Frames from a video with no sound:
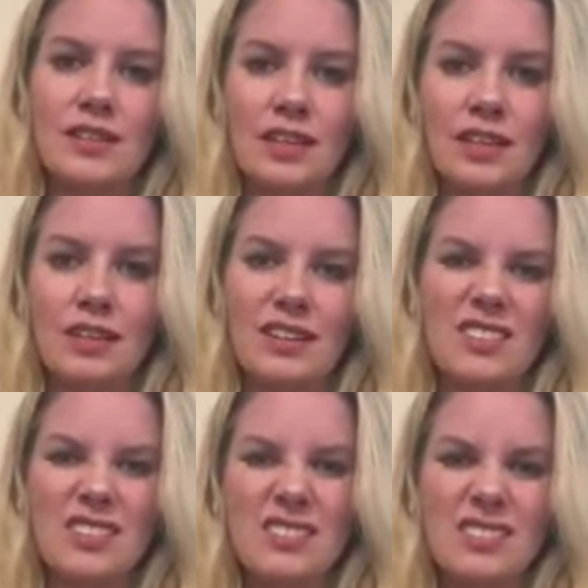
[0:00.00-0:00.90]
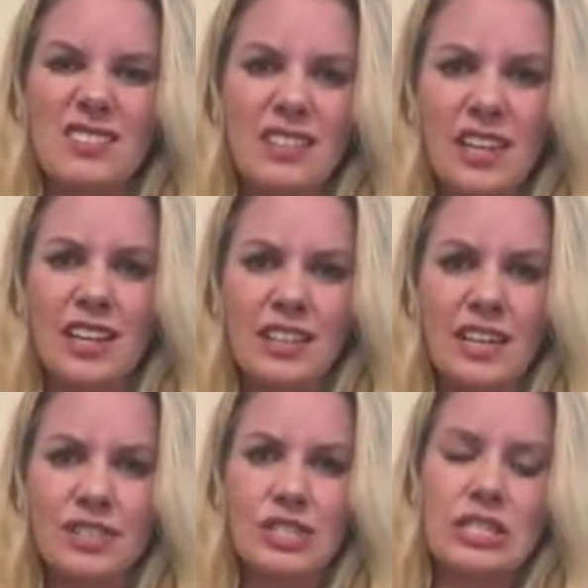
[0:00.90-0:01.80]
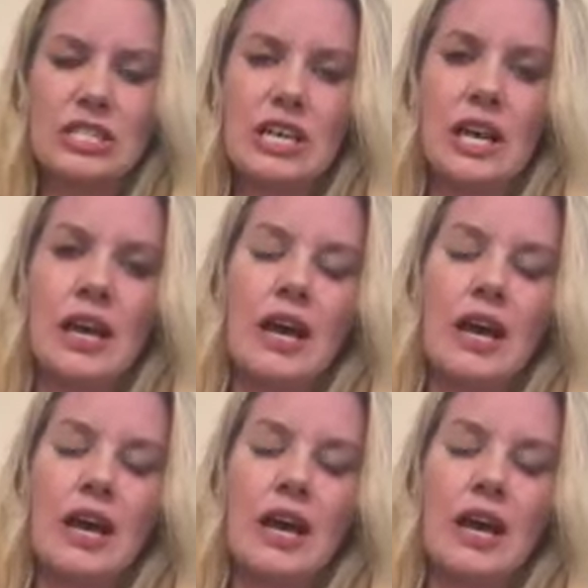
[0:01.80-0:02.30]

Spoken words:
yin because they need that stretching.